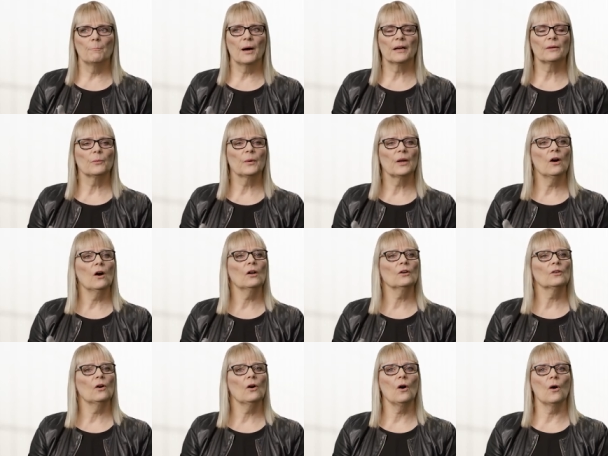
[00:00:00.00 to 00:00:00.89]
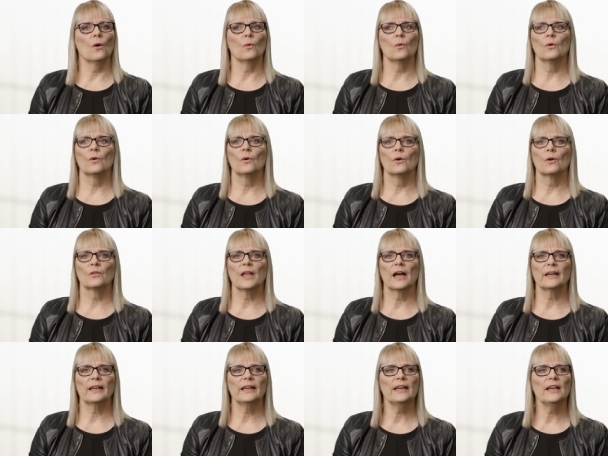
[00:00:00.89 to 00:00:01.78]
But we all know
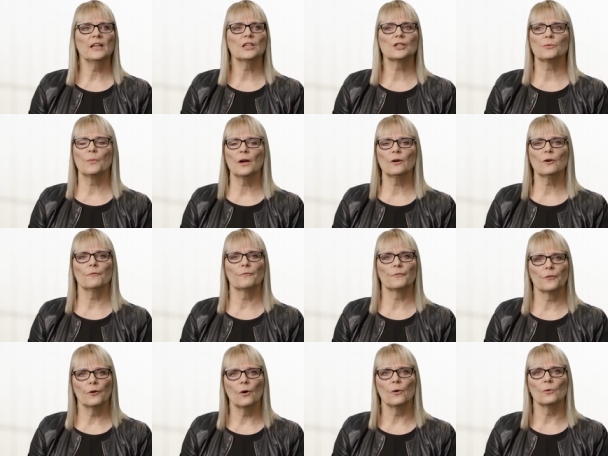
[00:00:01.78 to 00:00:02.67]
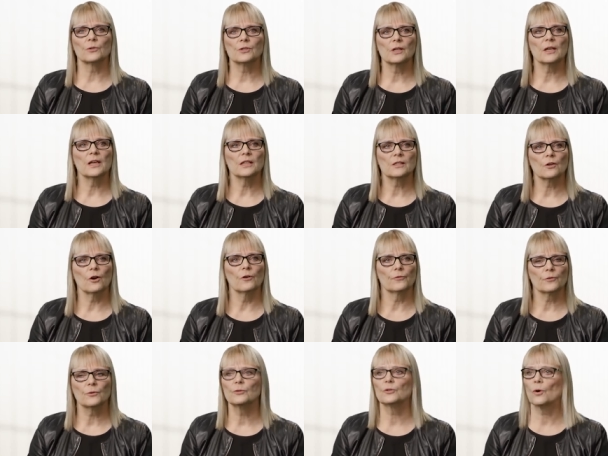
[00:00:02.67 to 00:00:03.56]
that each one of those is
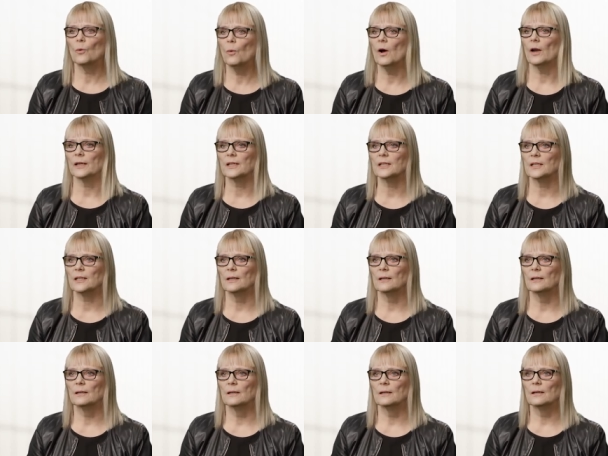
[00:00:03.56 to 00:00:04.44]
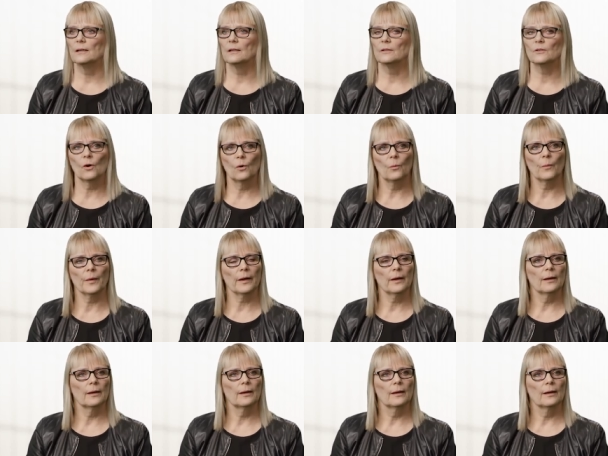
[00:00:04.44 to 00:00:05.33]
of good quality, don't
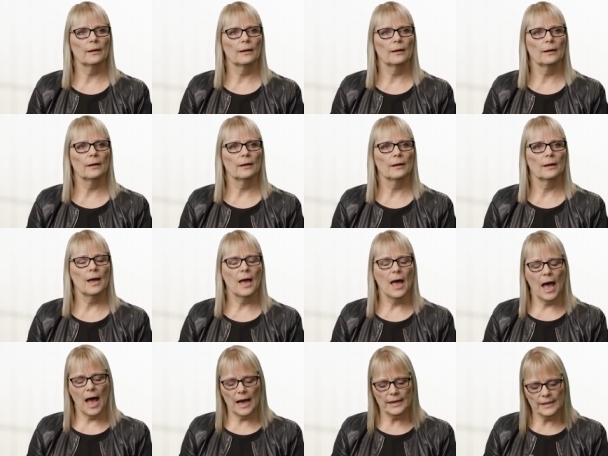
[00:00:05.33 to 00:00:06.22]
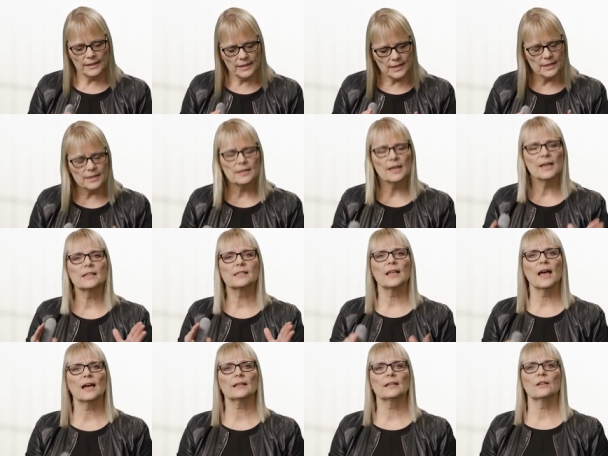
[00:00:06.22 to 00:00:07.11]
we? and it is
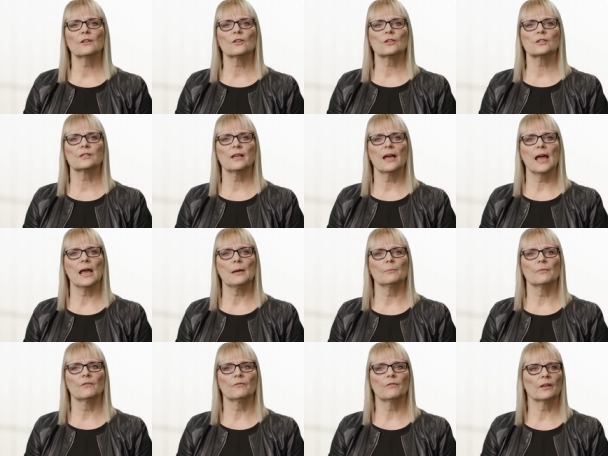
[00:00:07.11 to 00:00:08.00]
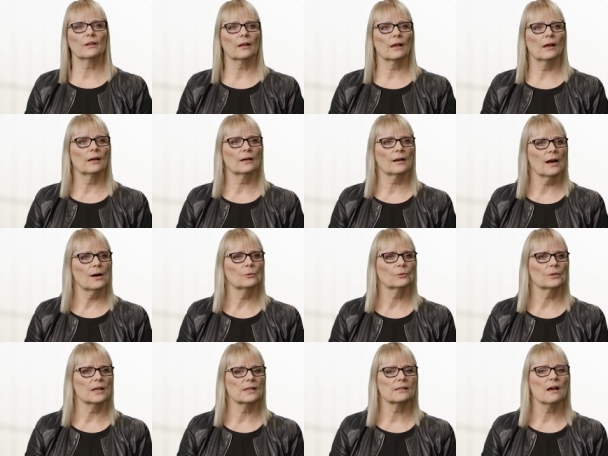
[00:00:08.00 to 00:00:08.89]
exactly the same with
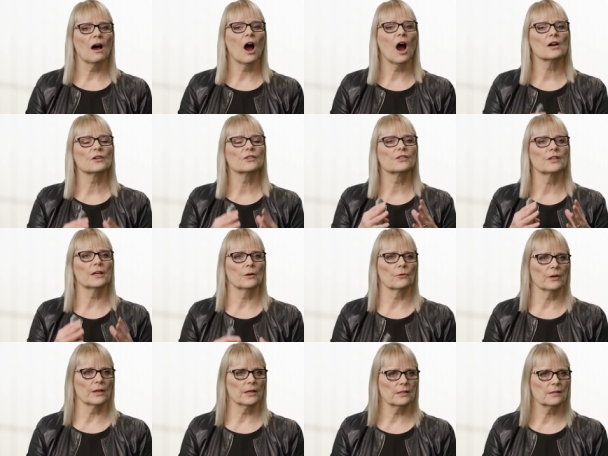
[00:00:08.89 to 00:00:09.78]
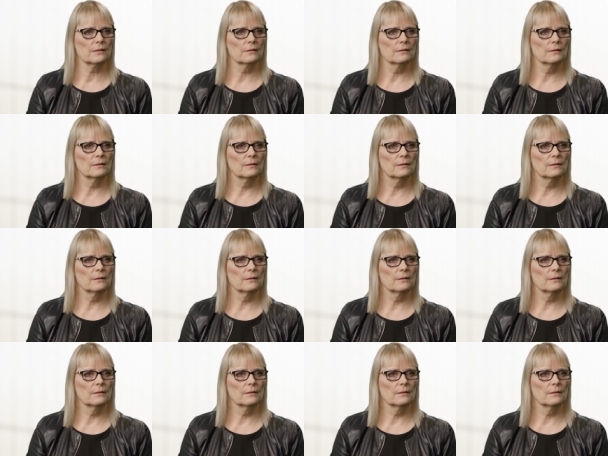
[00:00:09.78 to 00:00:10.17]
Raute's R series.